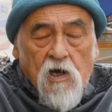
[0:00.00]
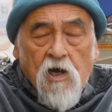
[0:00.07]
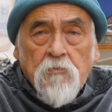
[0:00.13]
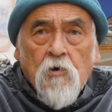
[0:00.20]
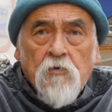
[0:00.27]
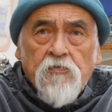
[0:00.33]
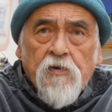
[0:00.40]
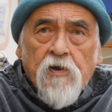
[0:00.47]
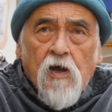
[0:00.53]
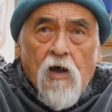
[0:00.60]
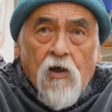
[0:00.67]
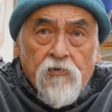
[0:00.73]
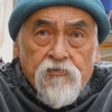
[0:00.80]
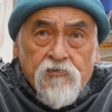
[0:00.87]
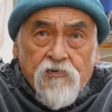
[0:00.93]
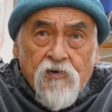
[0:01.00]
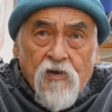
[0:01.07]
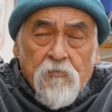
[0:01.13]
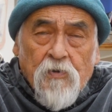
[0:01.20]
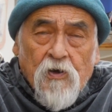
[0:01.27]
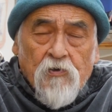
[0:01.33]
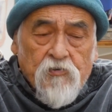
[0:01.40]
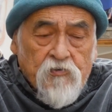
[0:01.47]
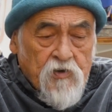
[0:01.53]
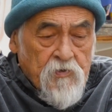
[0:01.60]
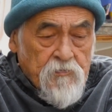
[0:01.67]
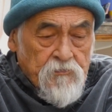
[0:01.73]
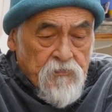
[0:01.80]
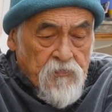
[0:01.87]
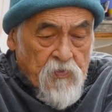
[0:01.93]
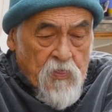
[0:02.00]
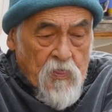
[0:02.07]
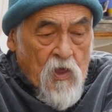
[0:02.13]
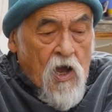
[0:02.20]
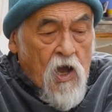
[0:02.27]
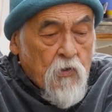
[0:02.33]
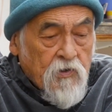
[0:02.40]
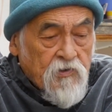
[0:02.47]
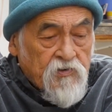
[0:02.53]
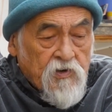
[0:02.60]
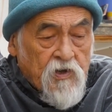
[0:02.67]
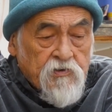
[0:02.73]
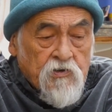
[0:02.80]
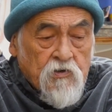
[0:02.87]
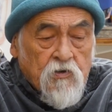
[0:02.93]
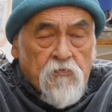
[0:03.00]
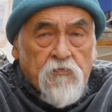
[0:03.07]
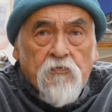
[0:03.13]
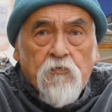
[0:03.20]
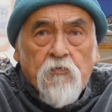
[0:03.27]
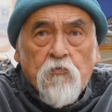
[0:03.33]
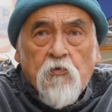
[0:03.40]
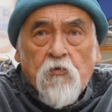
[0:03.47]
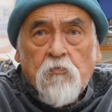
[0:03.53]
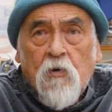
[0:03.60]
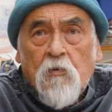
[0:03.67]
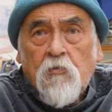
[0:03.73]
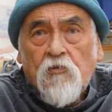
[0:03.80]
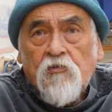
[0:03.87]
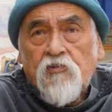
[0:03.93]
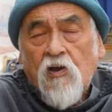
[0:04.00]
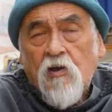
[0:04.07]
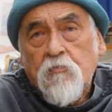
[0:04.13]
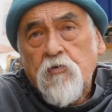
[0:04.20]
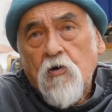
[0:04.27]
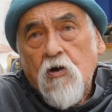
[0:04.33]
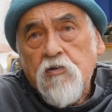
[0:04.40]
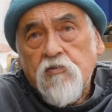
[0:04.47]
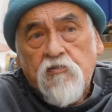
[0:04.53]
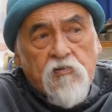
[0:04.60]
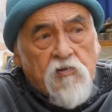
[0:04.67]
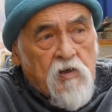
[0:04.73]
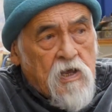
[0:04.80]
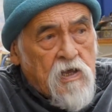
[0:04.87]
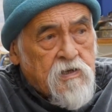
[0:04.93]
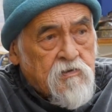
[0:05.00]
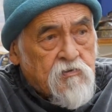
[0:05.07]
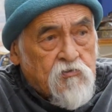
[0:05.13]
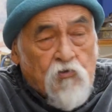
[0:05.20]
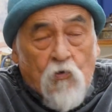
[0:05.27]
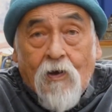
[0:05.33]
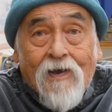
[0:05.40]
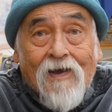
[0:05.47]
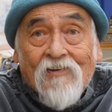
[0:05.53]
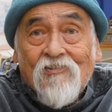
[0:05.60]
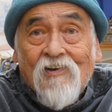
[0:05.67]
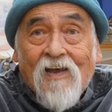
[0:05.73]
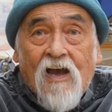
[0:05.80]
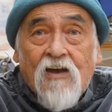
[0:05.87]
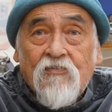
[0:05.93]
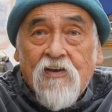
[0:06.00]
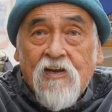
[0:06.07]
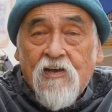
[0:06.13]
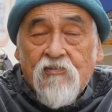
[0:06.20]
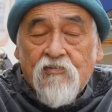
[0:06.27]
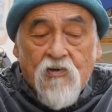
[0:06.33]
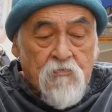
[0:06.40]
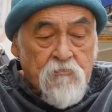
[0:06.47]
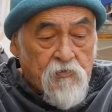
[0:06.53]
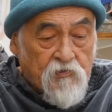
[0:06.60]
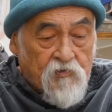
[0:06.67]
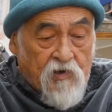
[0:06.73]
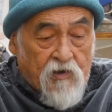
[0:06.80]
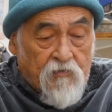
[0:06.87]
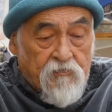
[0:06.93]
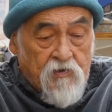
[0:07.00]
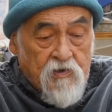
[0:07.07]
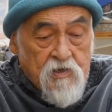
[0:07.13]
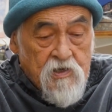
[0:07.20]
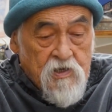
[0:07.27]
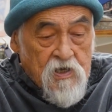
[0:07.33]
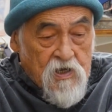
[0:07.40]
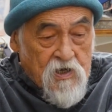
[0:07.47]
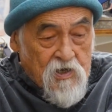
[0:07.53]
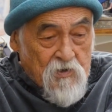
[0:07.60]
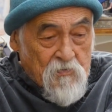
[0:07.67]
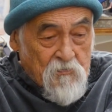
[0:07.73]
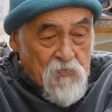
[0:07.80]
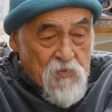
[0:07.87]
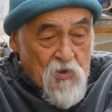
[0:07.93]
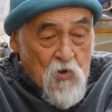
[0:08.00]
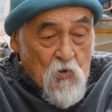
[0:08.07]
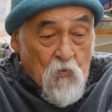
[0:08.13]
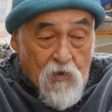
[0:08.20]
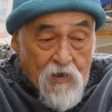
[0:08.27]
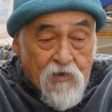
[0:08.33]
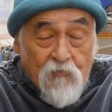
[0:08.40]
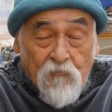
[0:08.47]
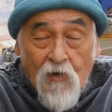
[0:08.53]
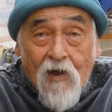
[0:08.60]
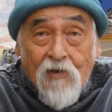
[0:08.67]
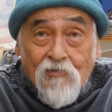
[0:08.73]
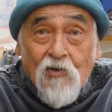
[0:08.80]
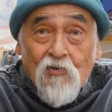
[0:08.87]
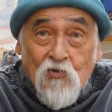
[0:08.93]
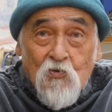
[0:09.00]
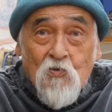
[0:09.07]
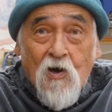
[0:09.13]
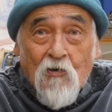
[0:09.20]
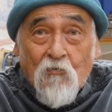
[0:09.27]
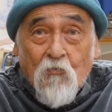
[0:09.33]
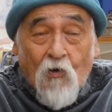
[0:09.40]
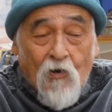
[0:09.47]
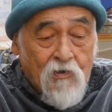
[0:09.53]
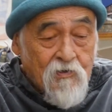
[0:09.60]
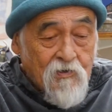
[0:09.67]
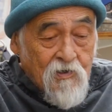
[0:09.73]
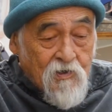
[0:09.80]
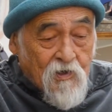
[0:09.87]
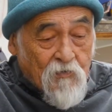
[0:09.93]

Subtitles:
I'm often asked about how I started off with my bonsai pots and do I actually have any examples left. Well, in fact I do have one.